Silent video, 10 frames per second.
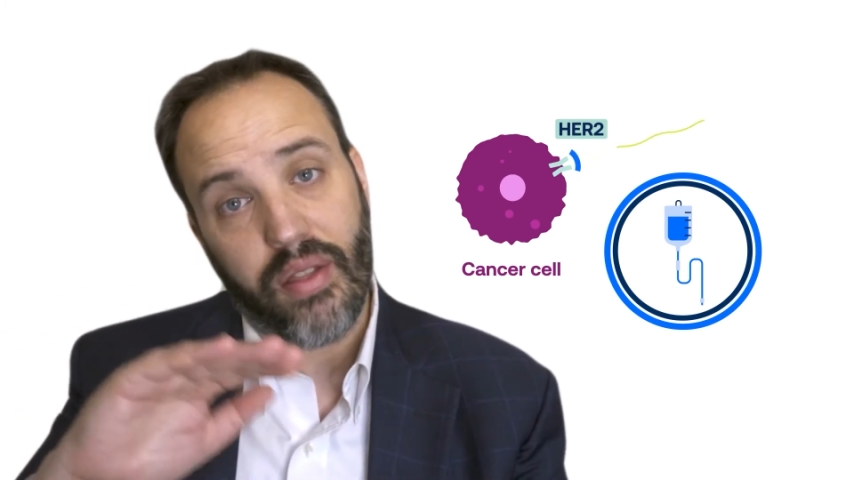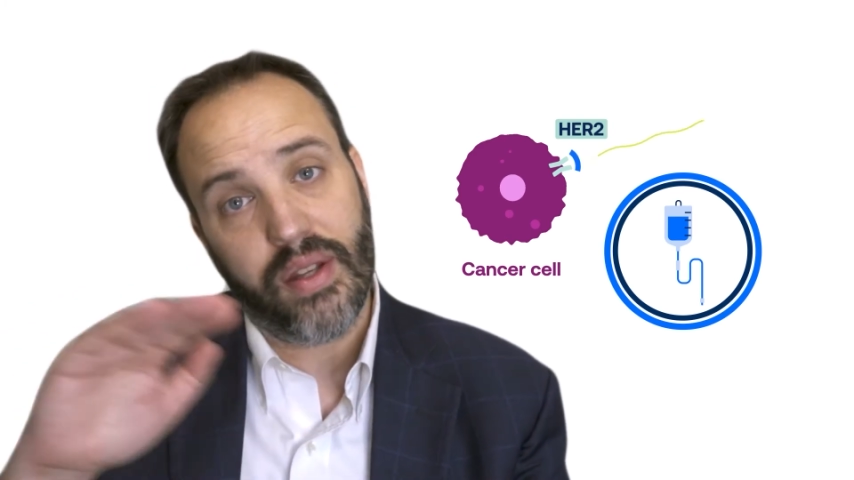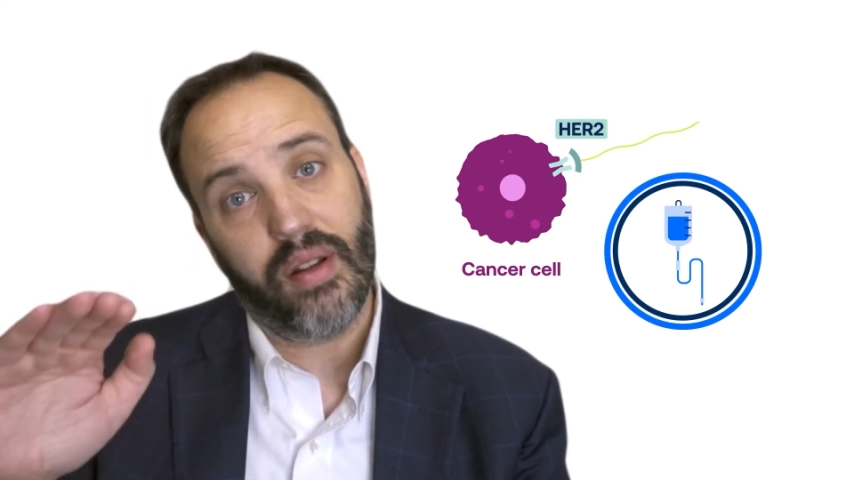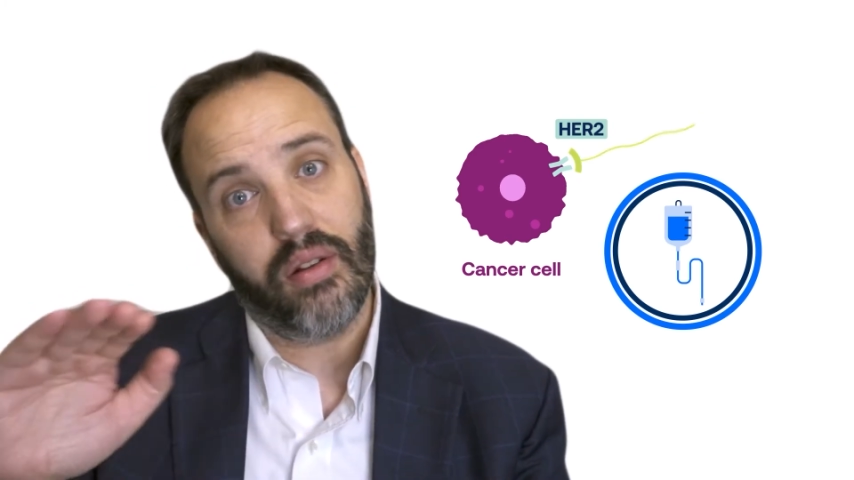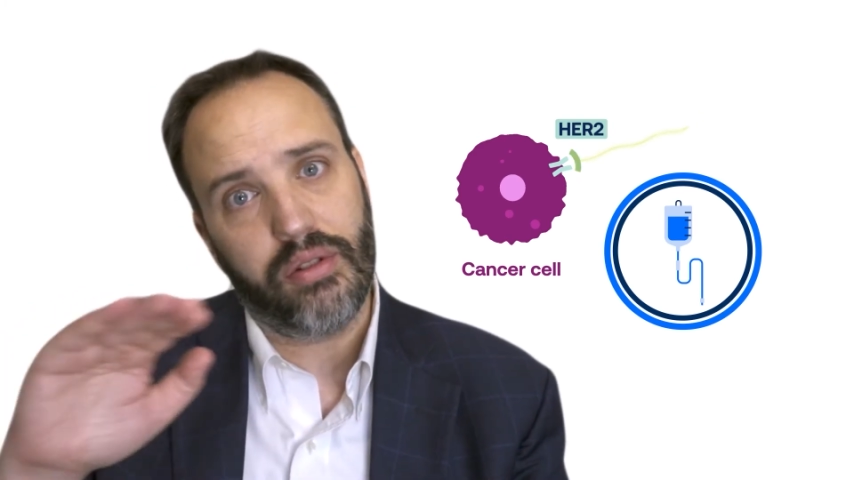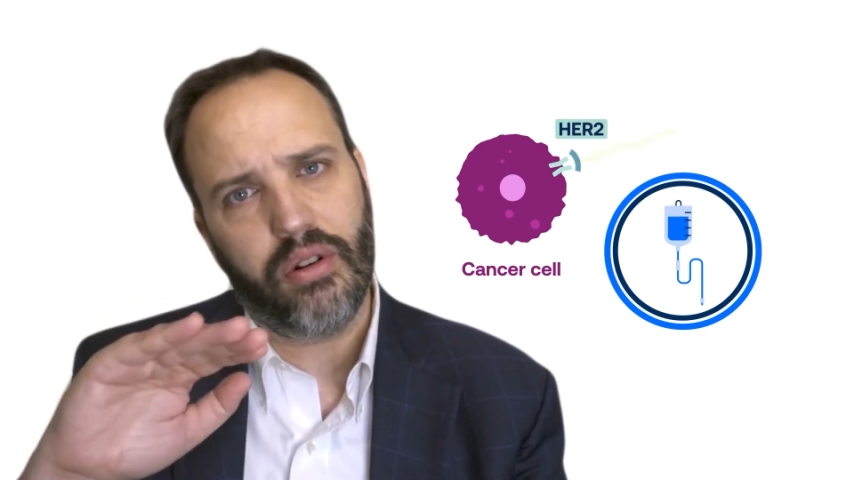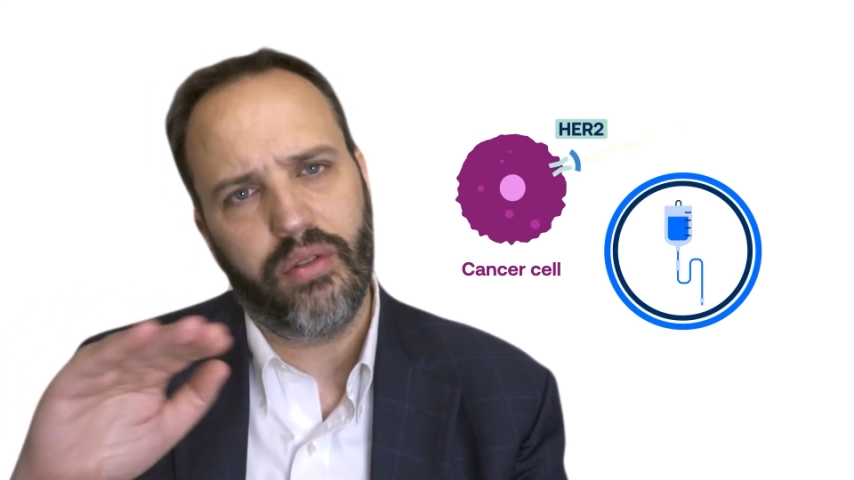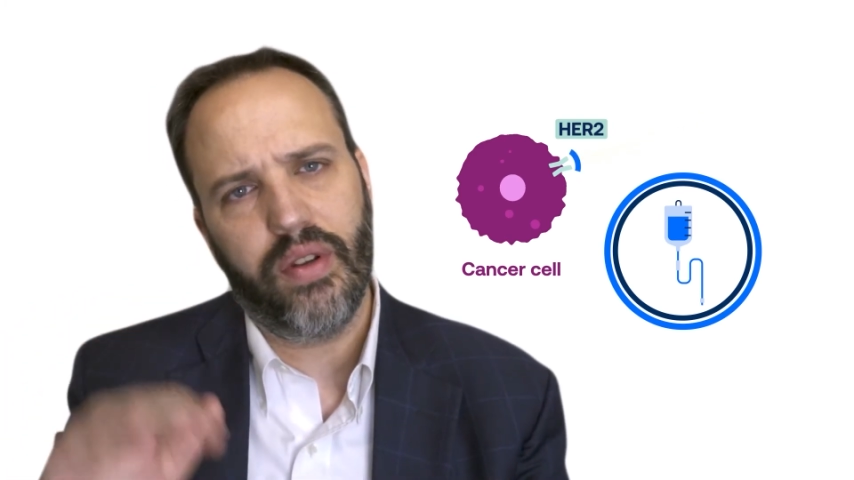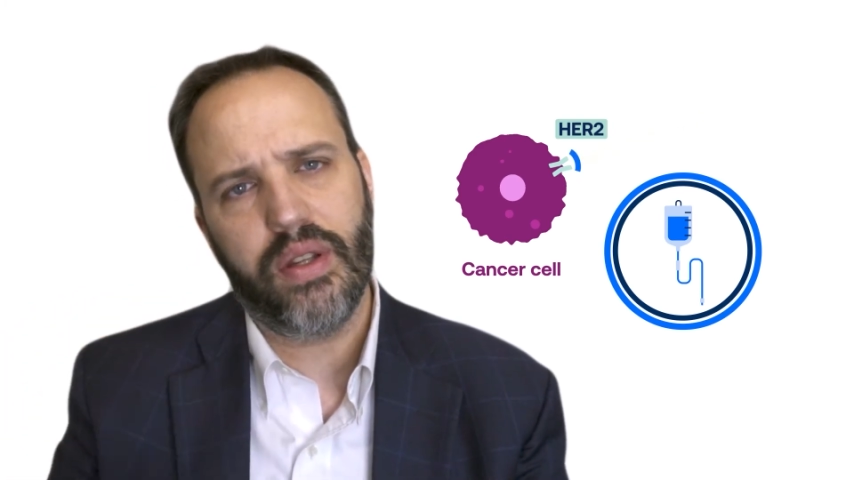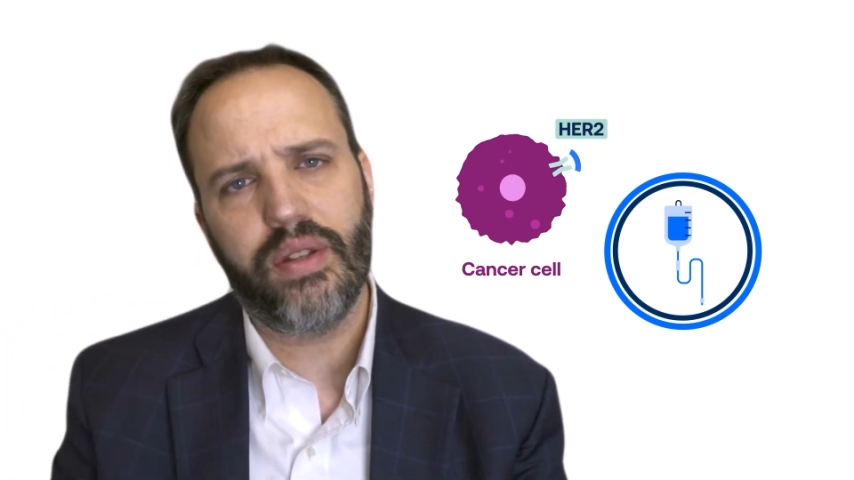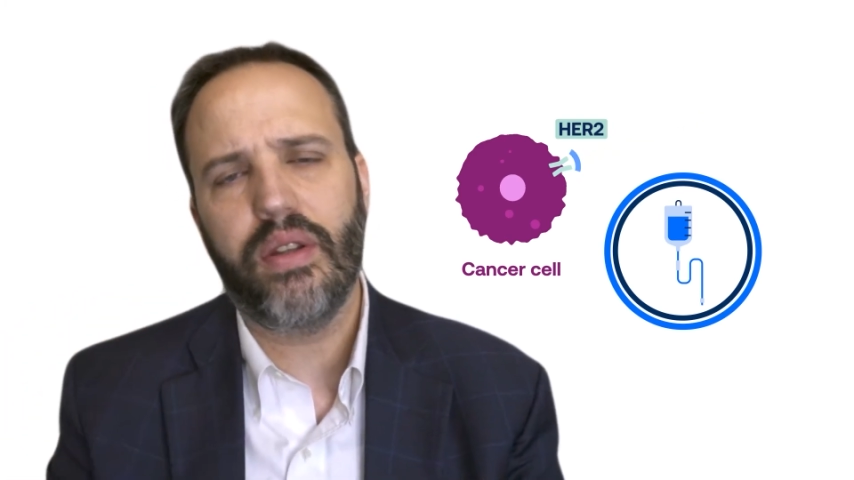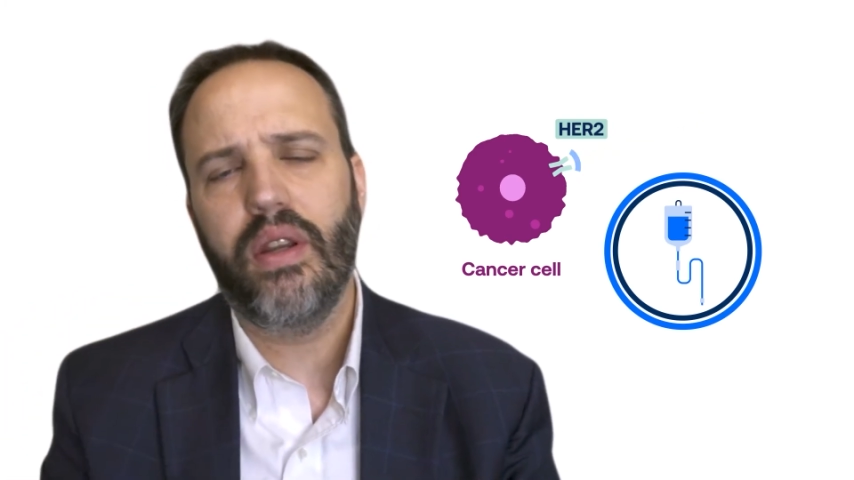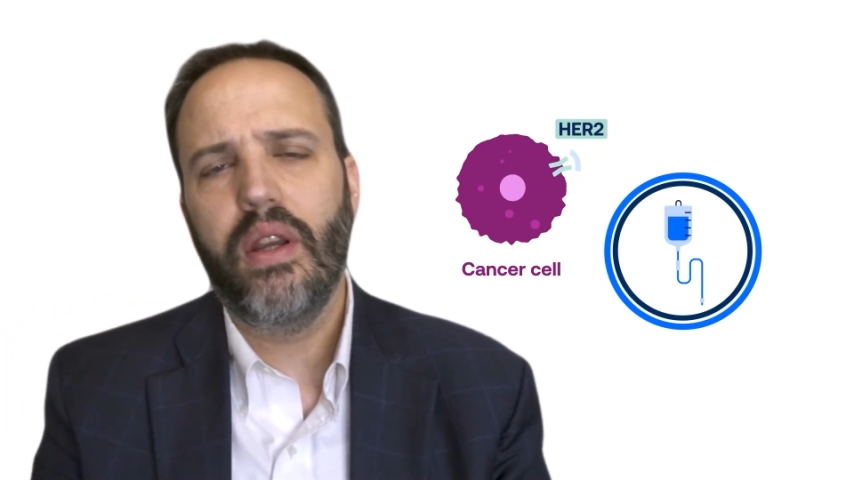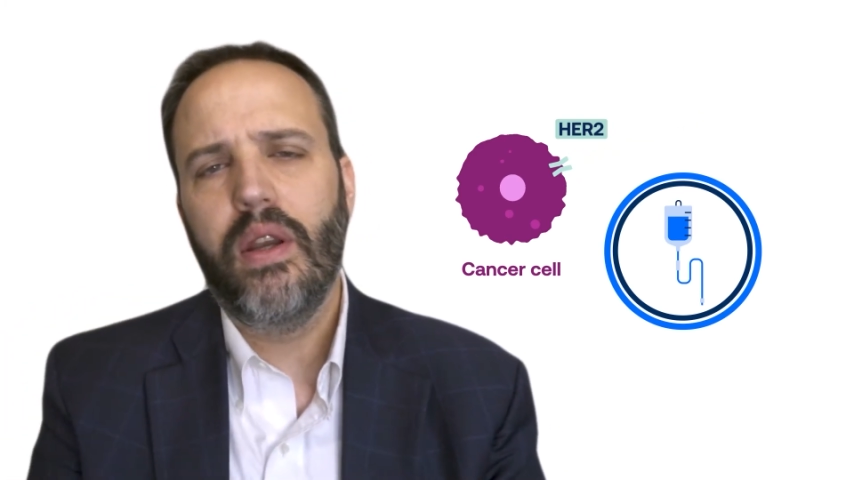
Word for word: the cell surface.